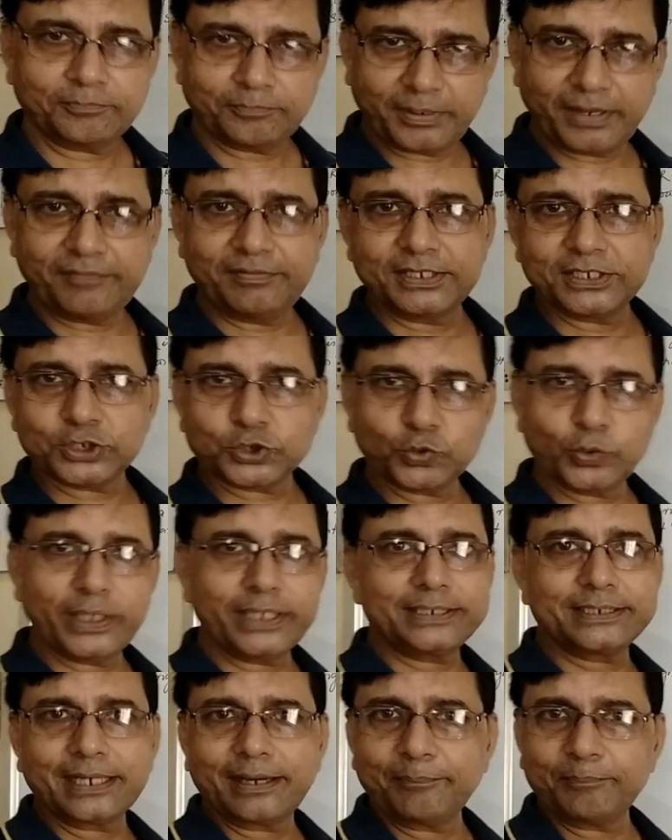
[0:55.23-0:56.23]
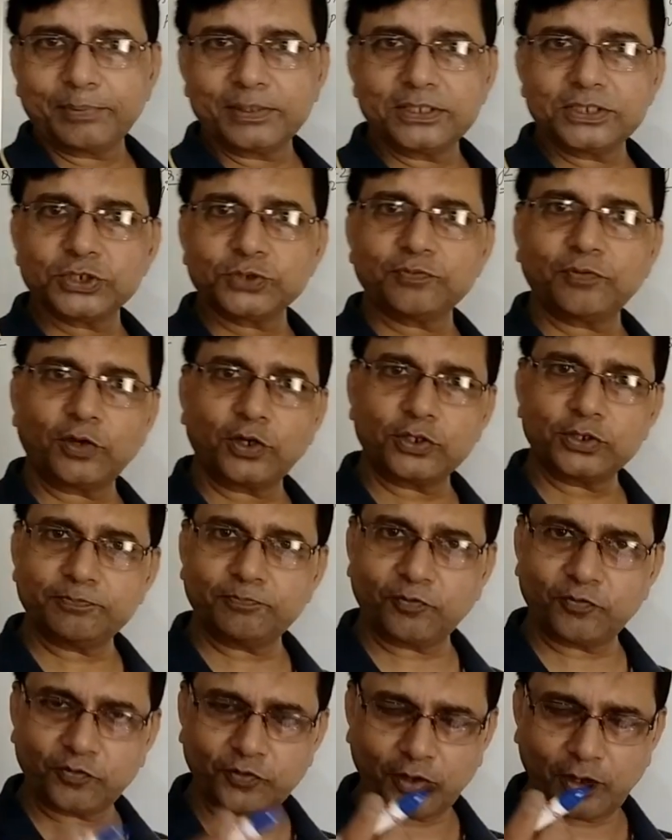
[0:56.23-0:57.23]
previous two examples for
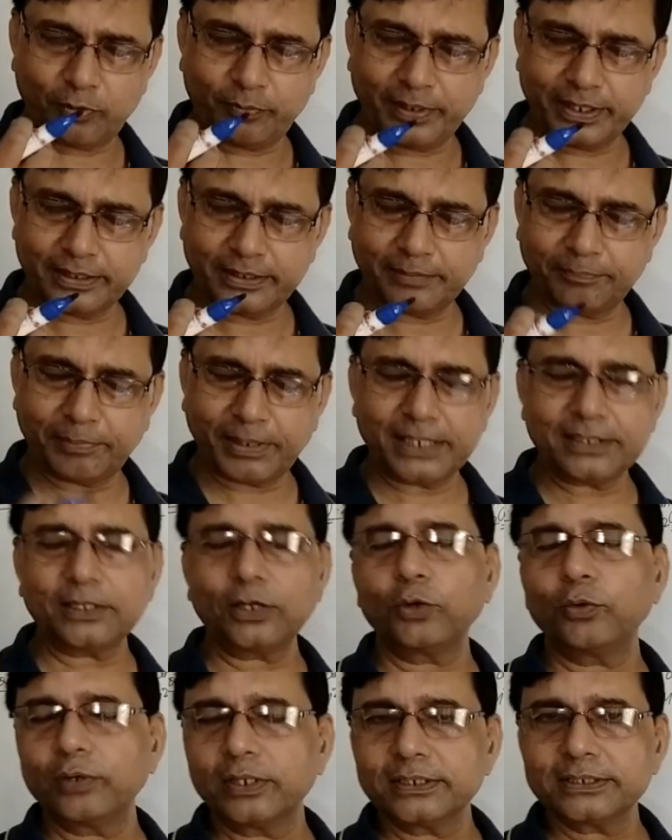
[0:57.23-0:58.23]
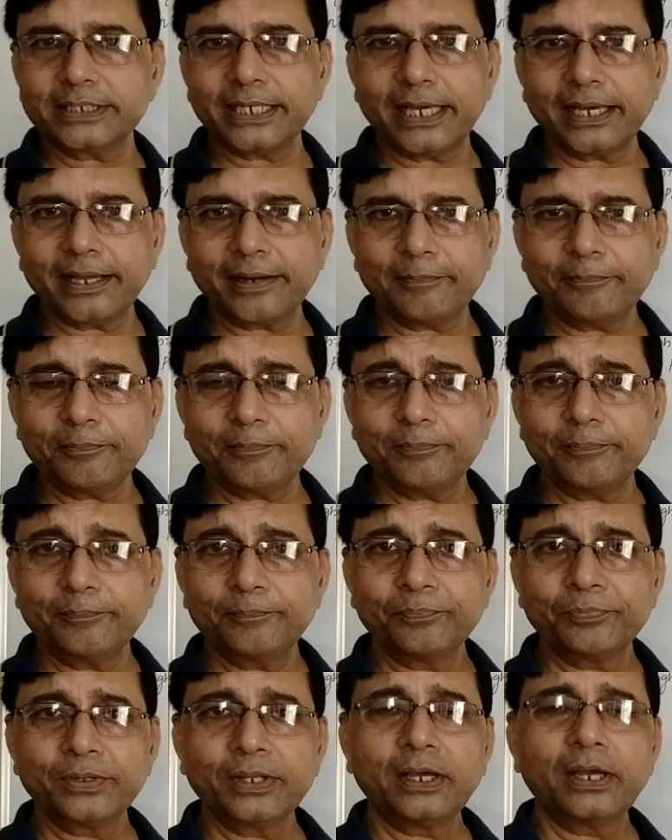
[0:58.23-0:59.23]
solving the Pythagoras theorem,
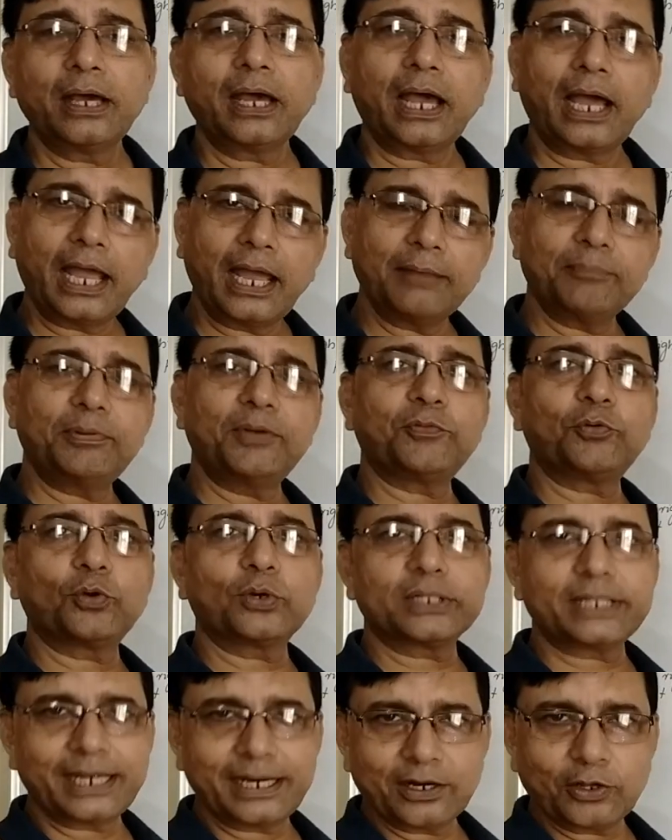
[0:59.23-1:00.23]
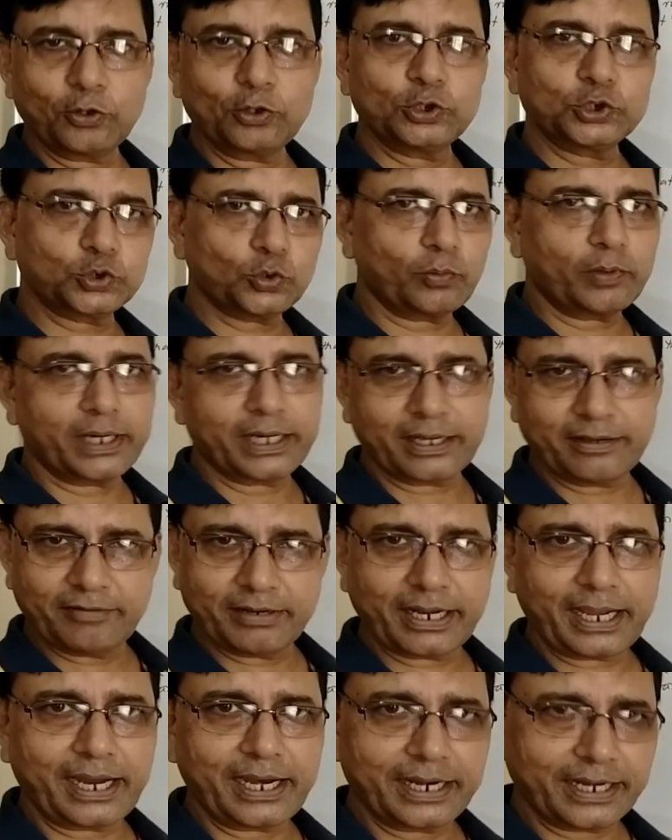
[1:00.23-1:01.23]
and before that also whatever
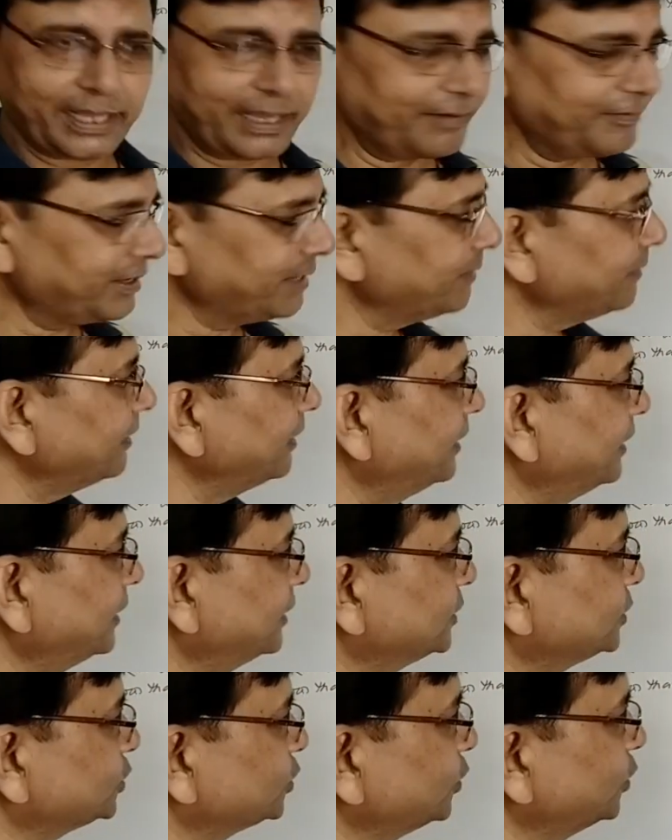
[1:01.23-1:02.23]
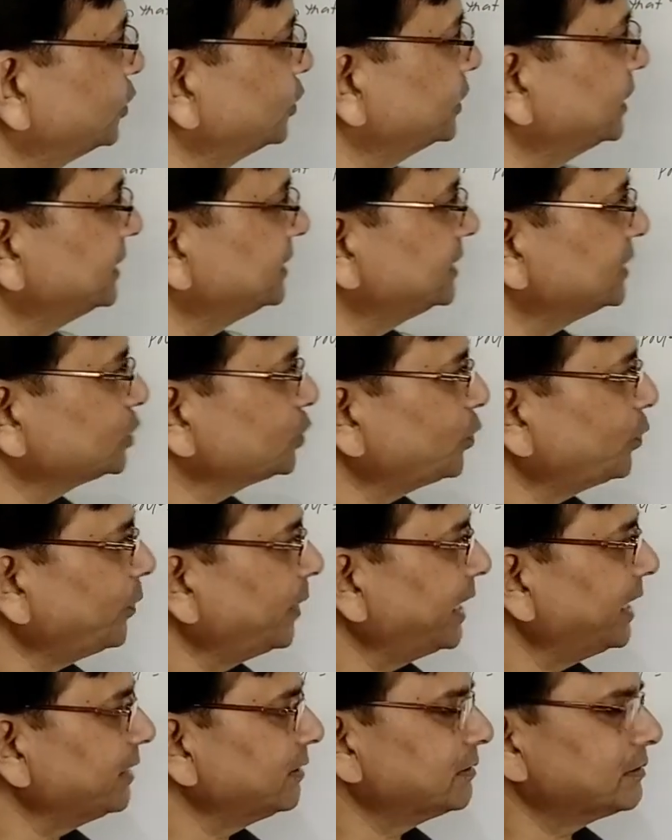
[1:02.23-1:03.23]
I had given, so this is
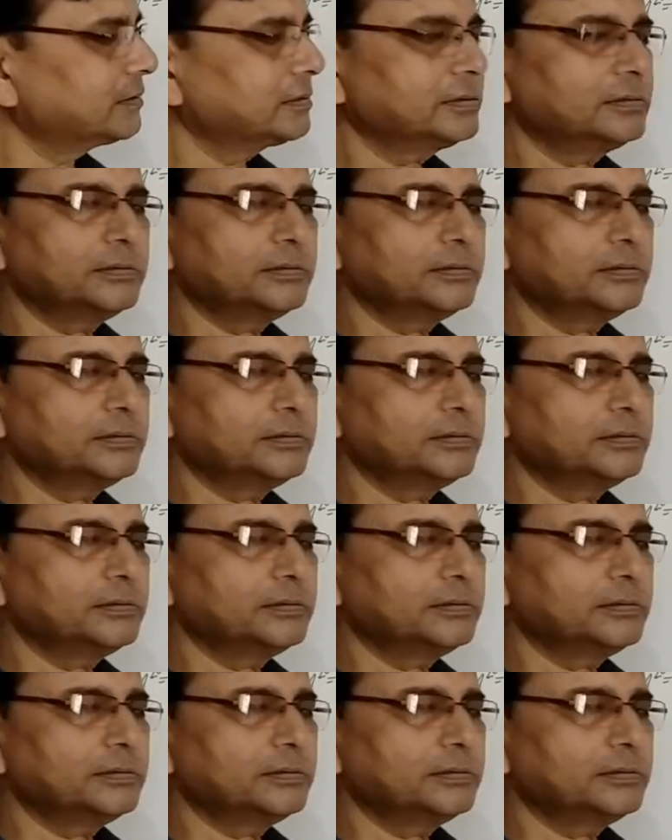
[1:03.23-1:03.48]
quite